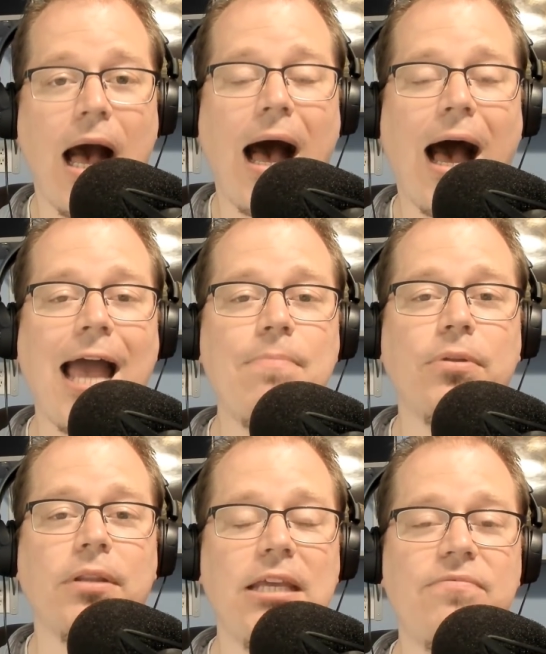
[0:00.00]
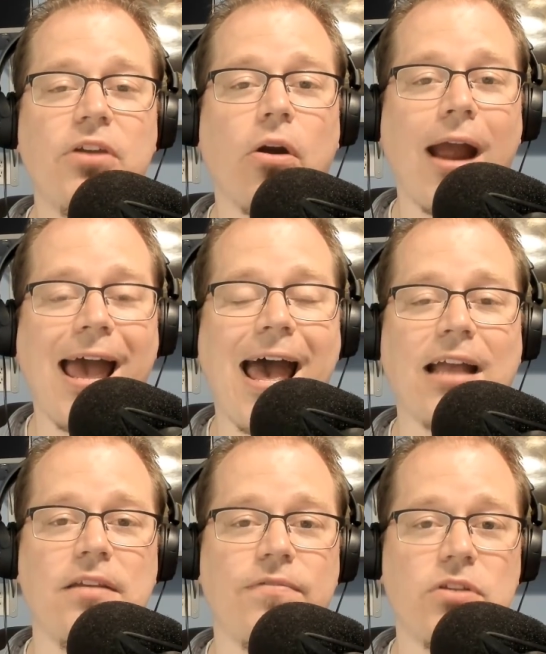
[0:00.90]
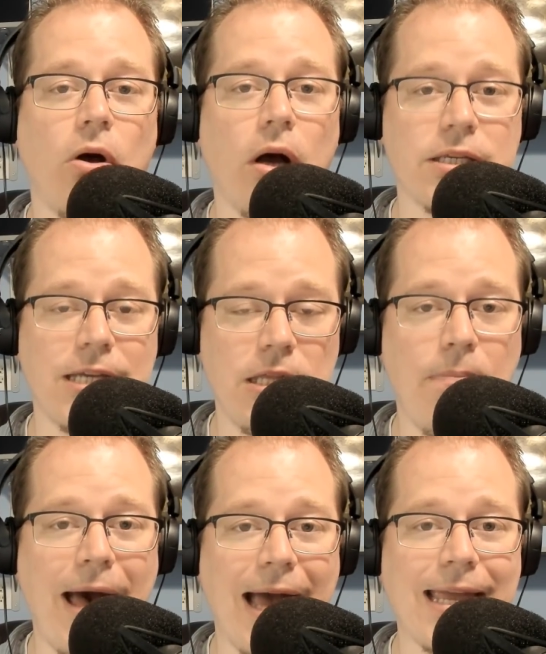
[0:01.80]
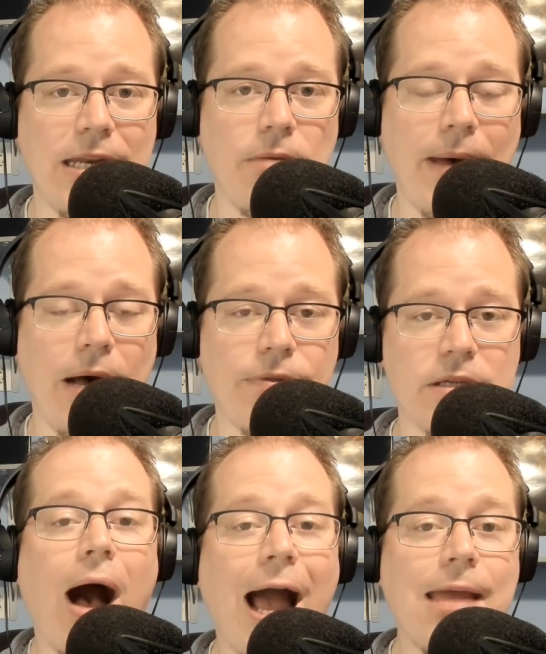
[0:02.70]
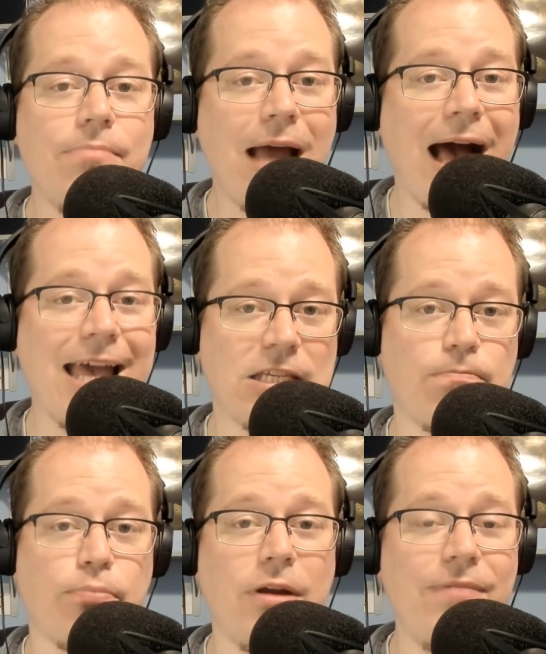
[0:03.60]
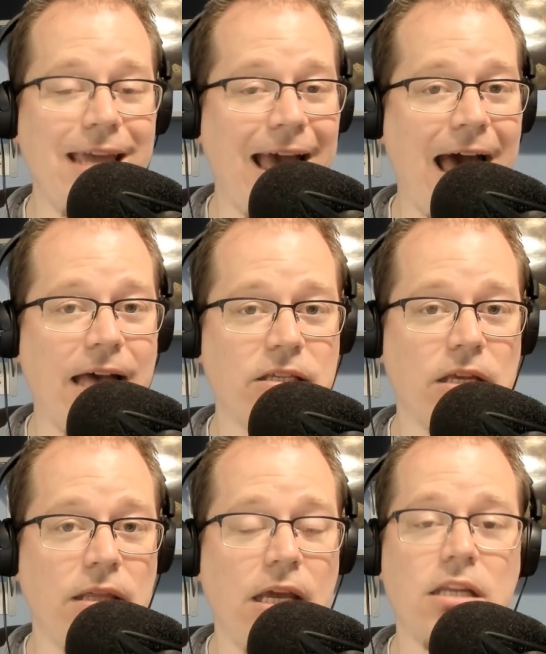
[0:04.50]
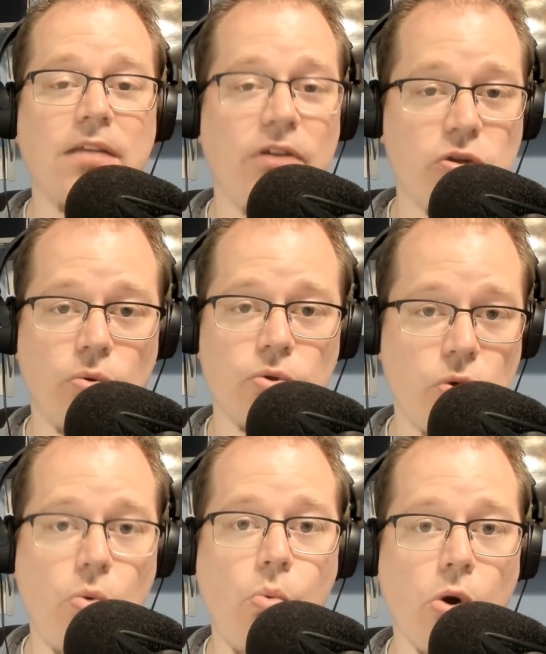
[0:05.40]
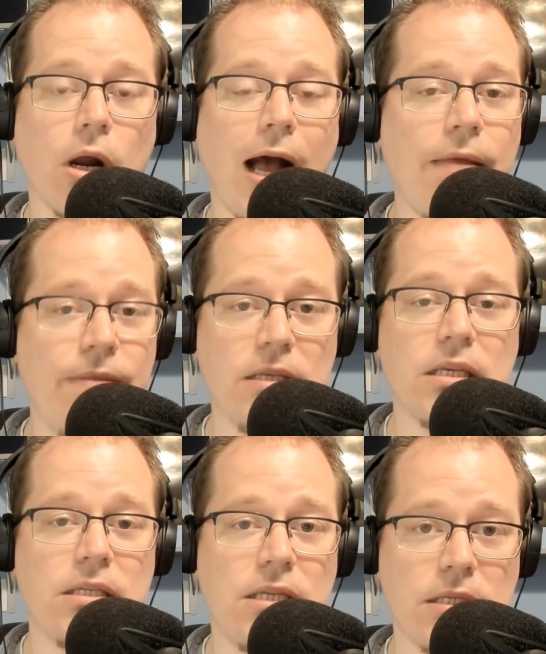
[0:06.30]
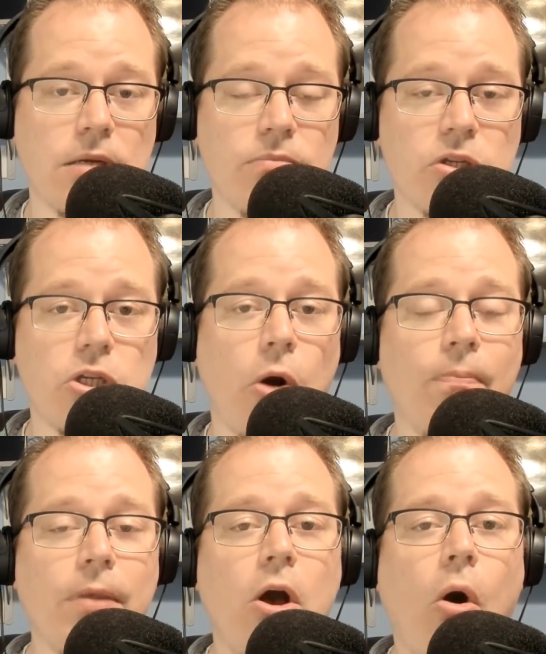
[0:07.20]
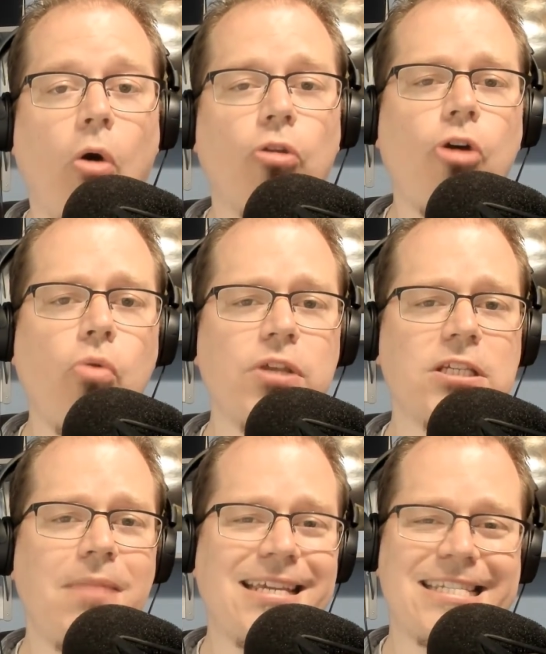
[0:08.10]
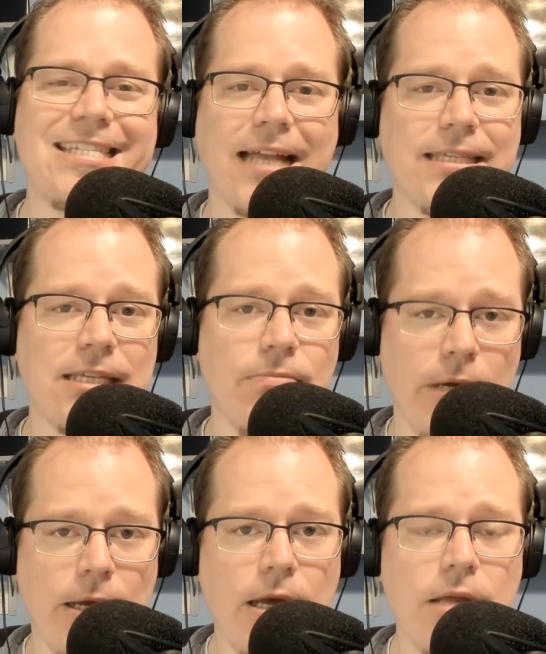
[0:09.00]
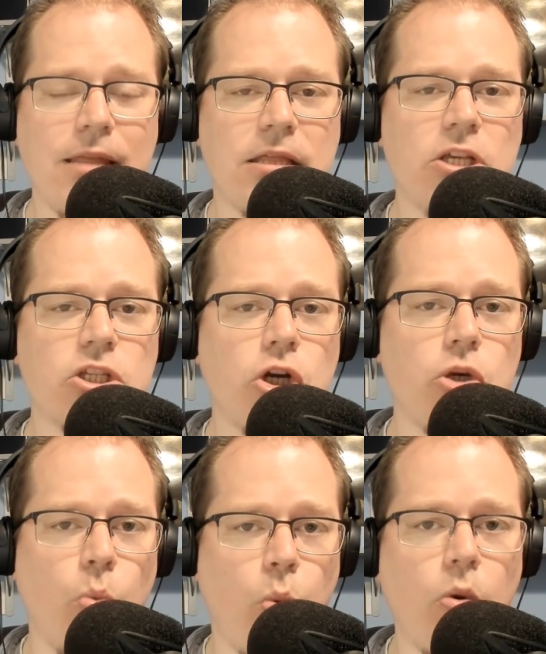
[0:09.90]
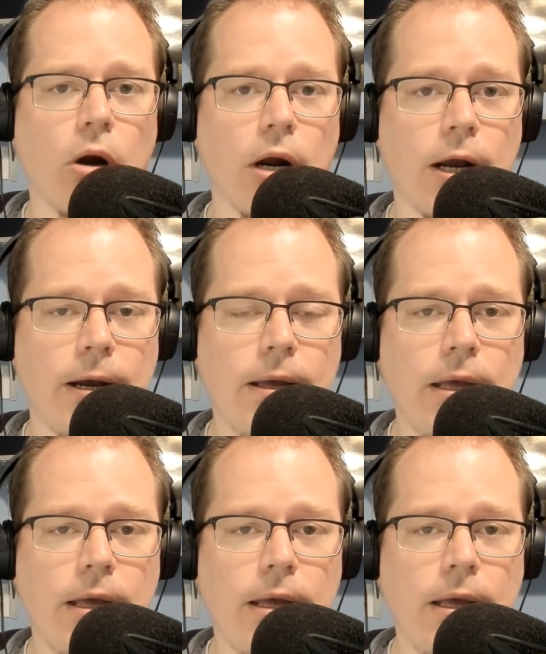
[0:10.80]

I believe there are active talks in the back end about this. I am not as privy as the individuals who work on these systems. So, although this makes sense to me that this could work,